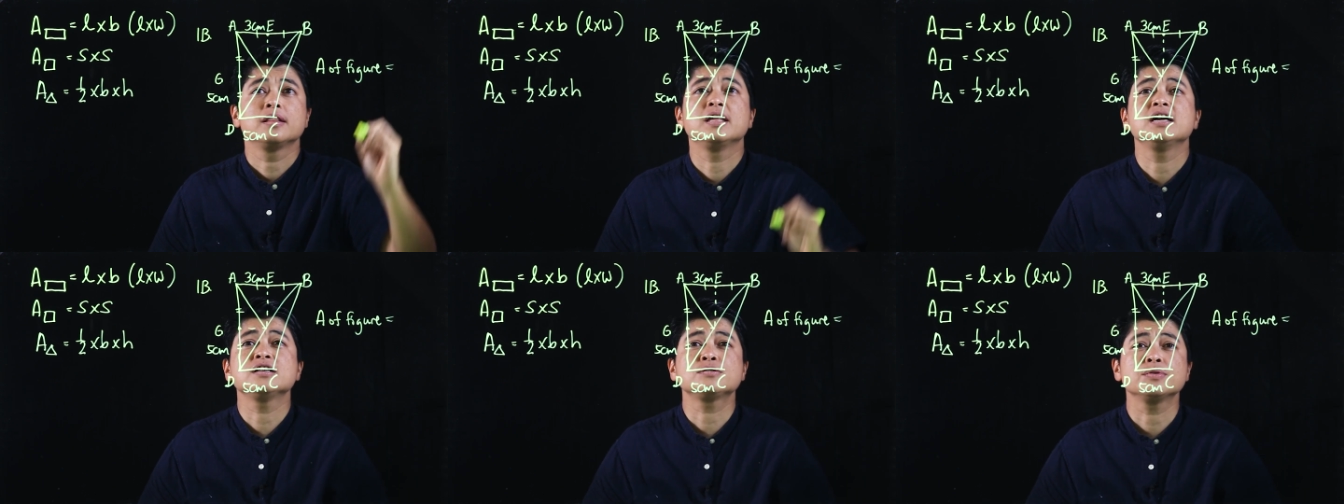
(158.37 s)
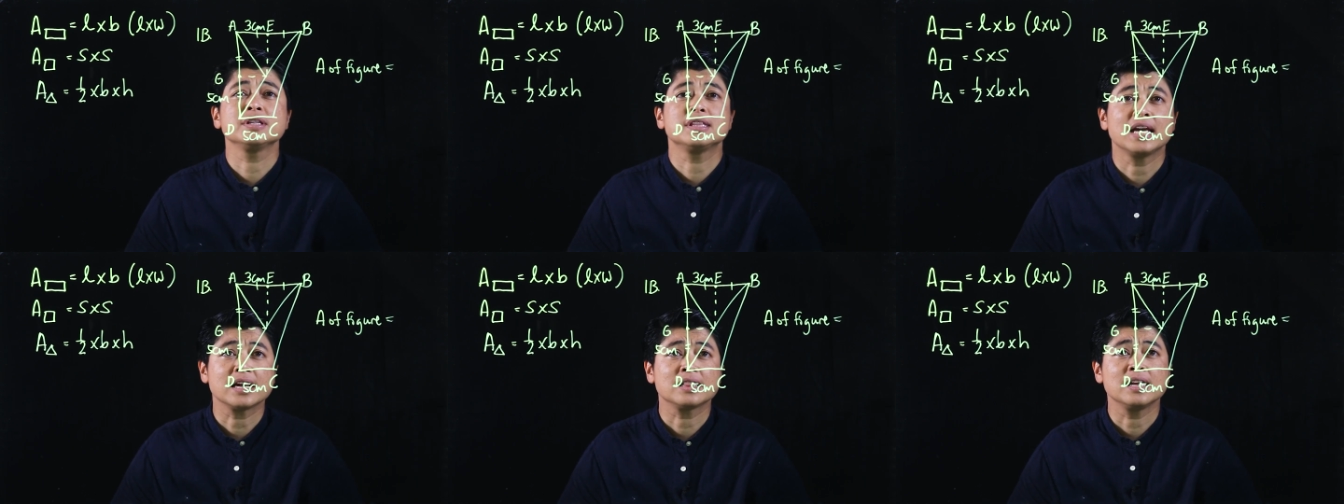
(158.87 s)
this would
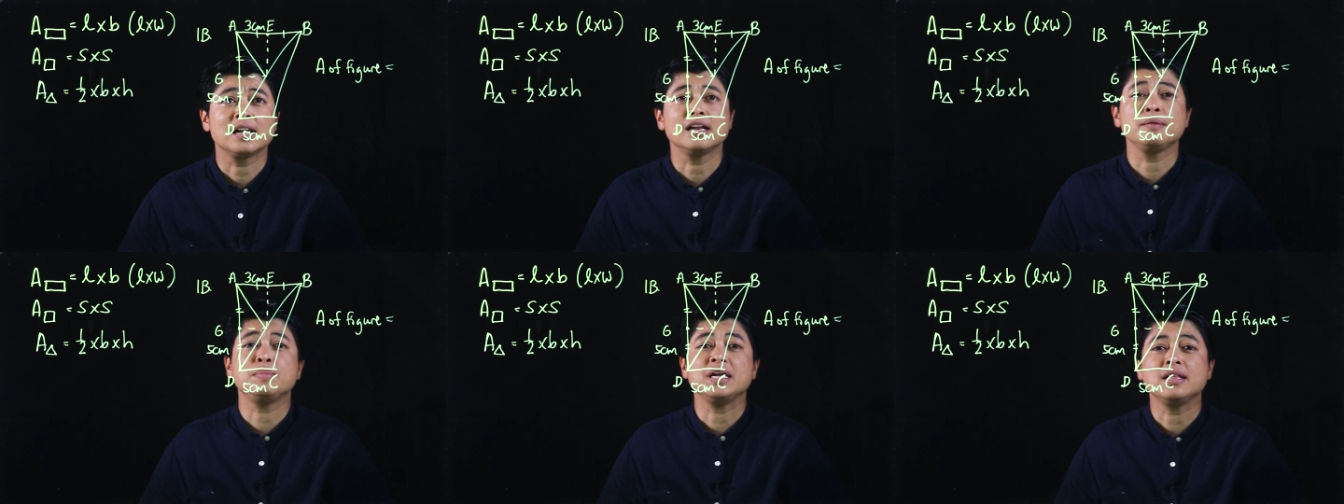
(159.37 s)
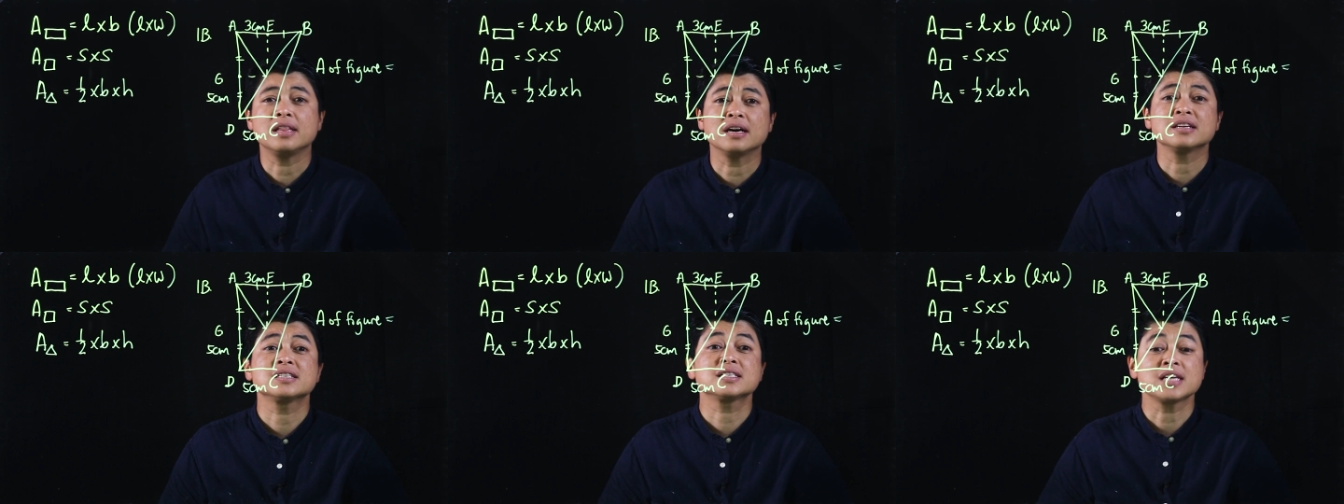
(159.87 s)
technically be
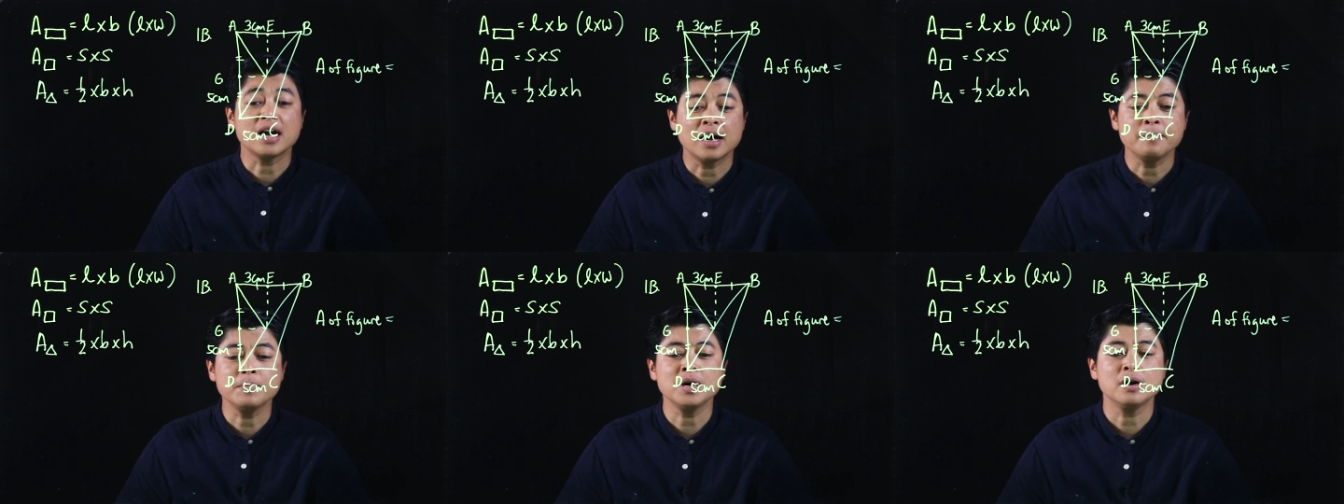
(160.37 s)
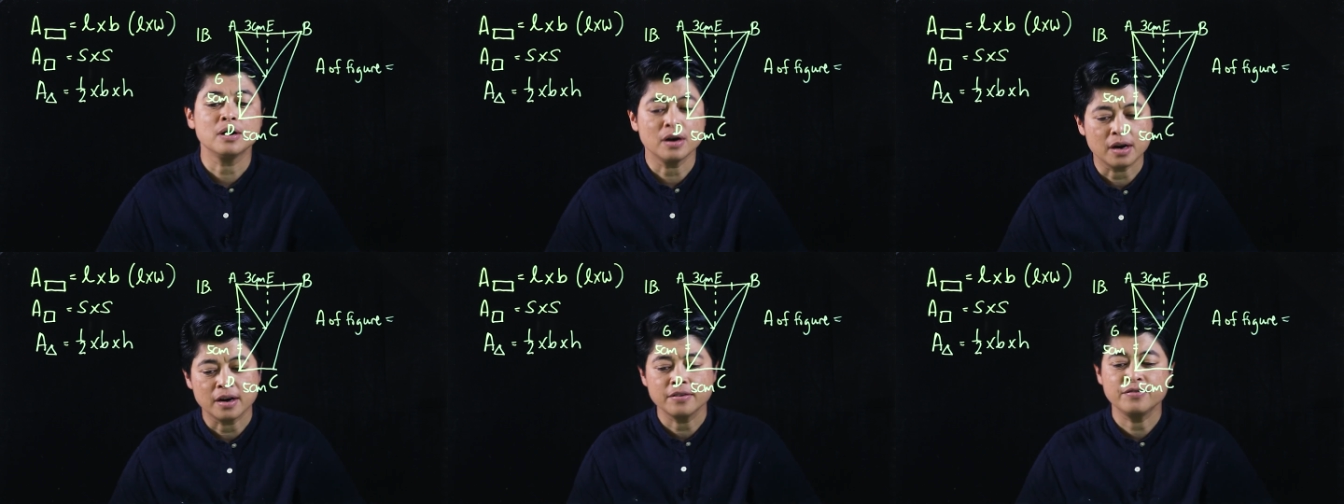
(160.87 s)
the sum
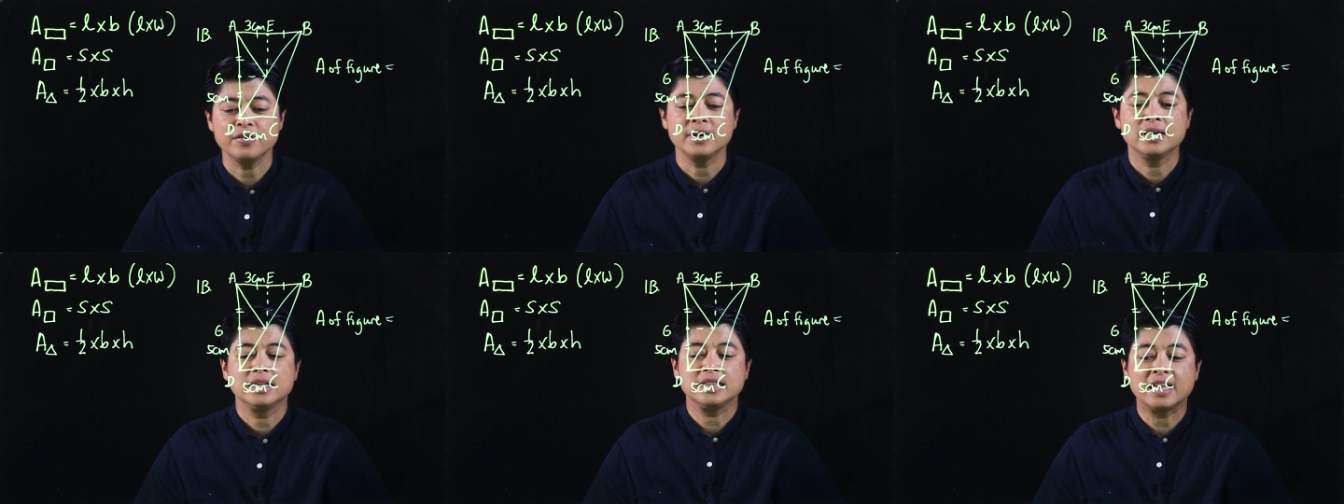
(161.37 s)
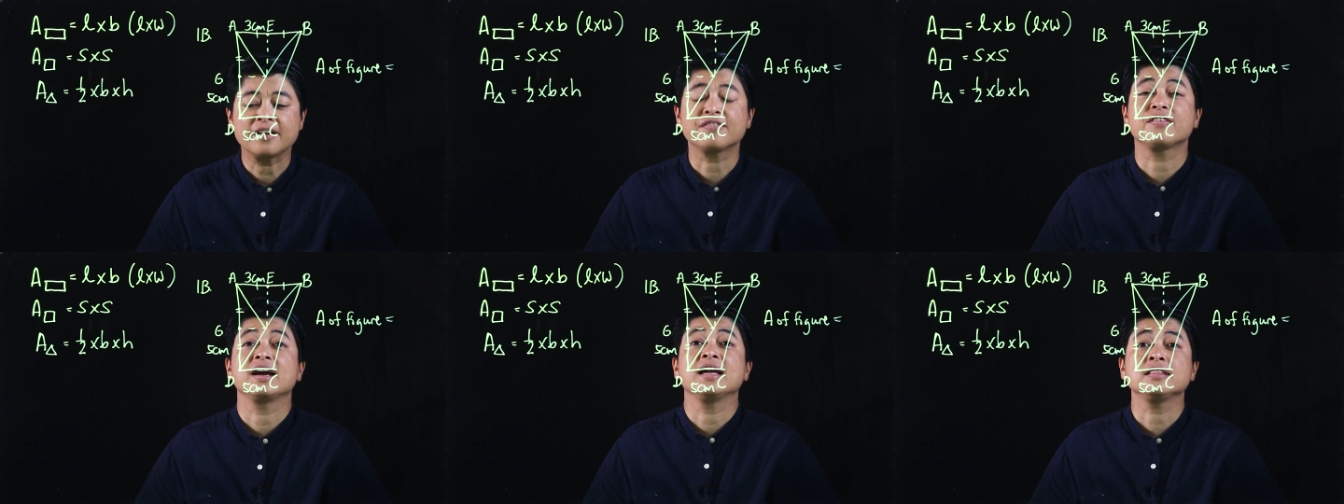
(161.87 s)
of
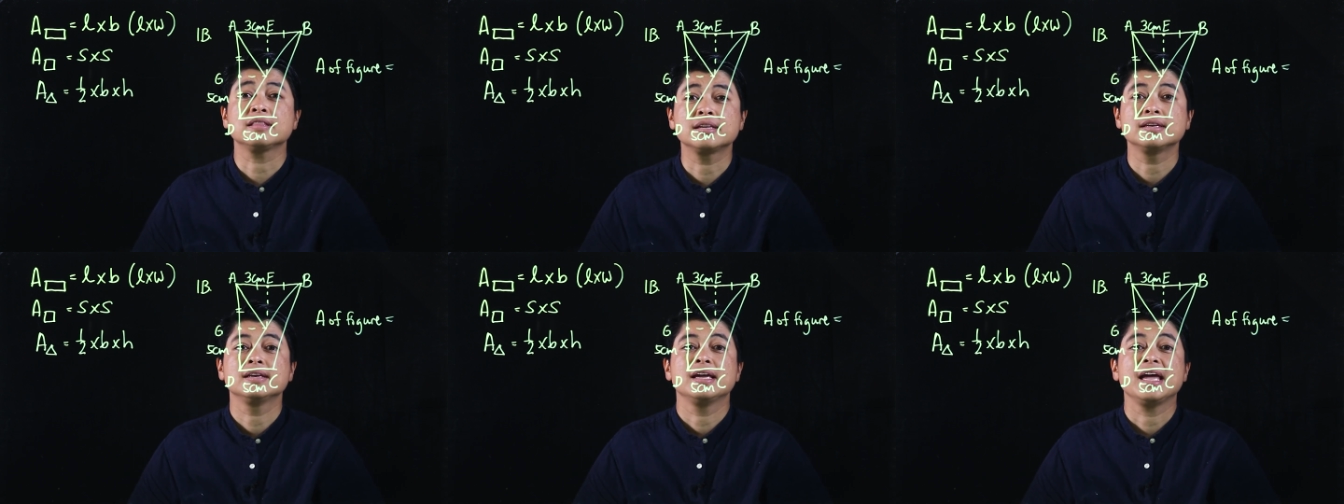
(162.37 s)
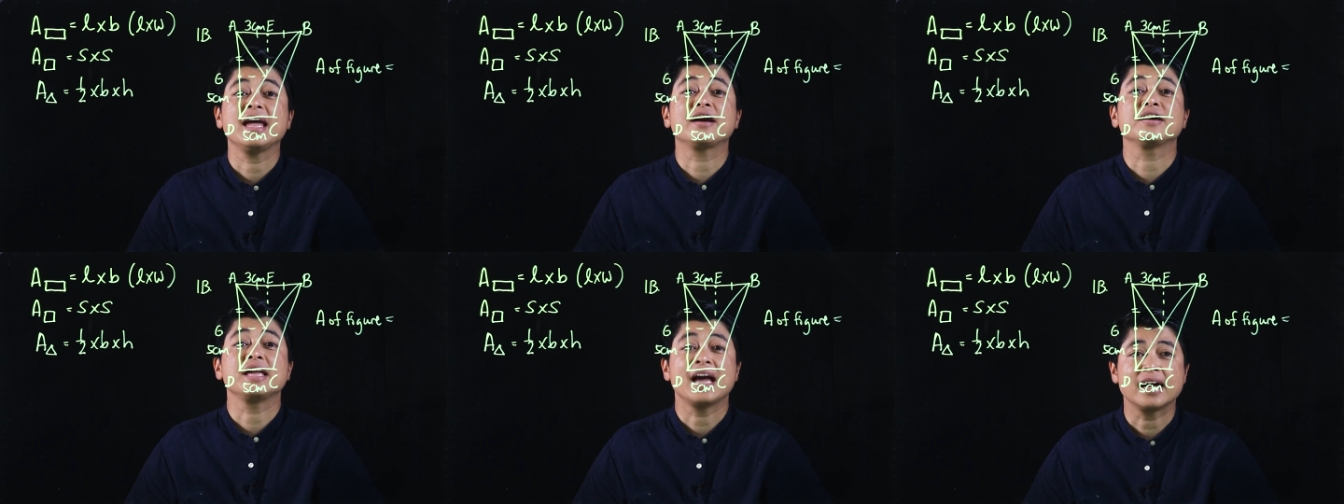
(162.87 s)
different
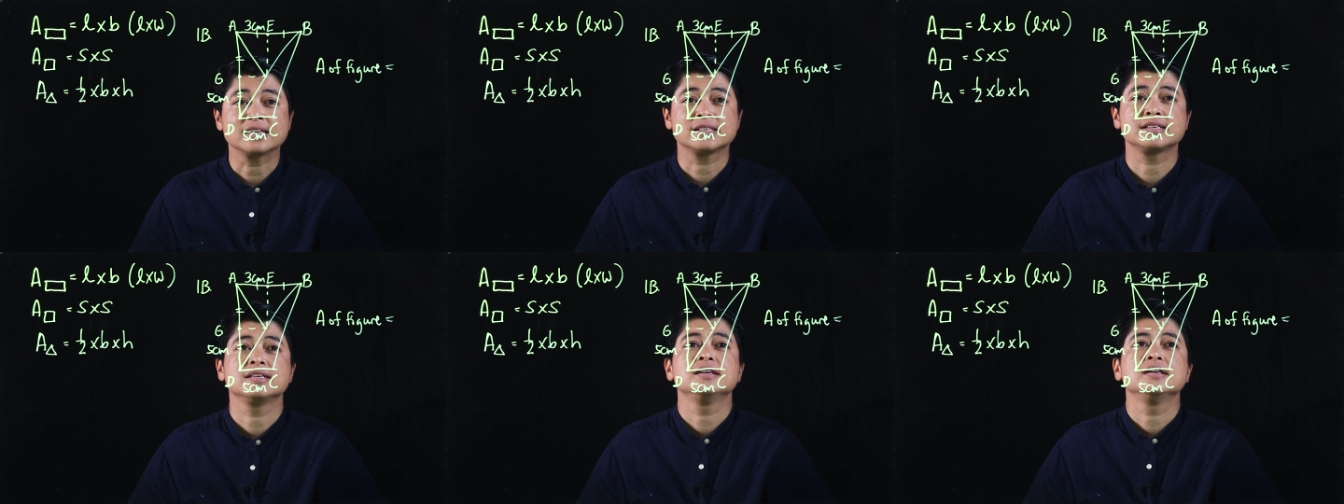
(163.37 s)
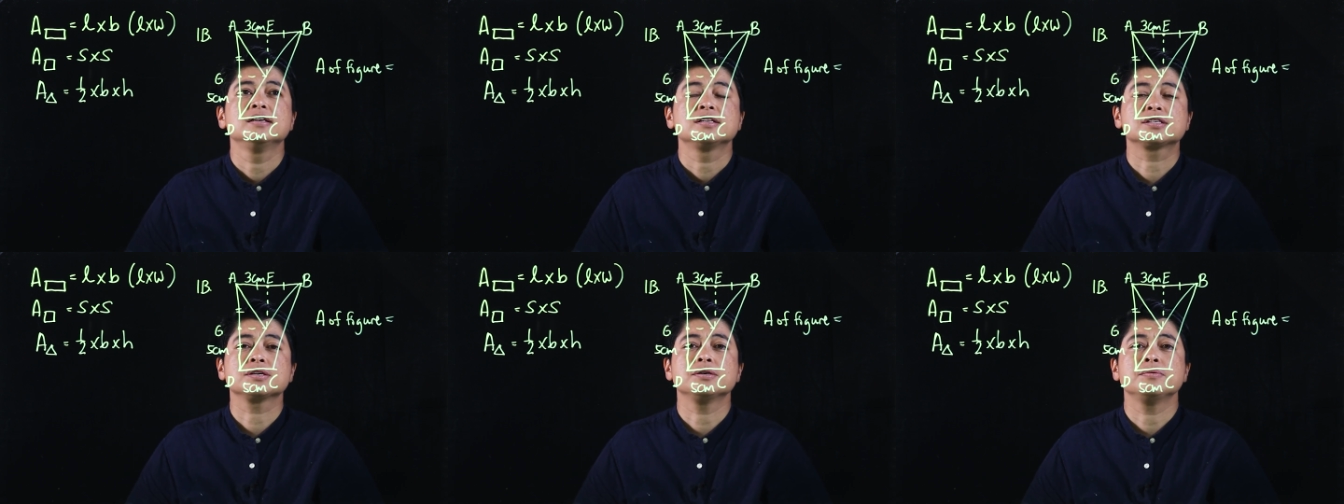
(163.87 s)
areas.
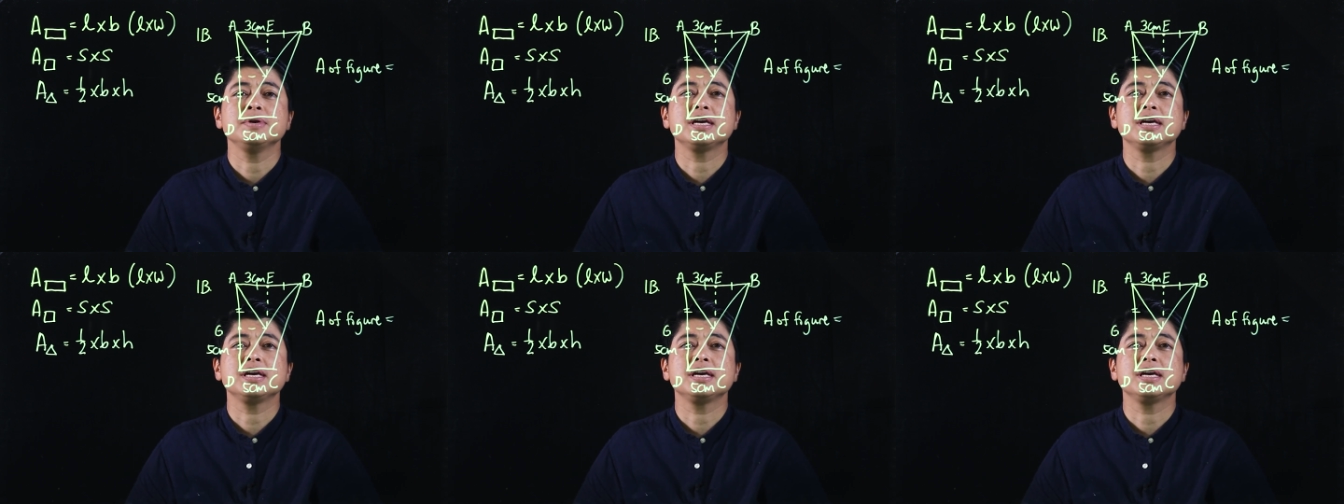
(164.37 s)
So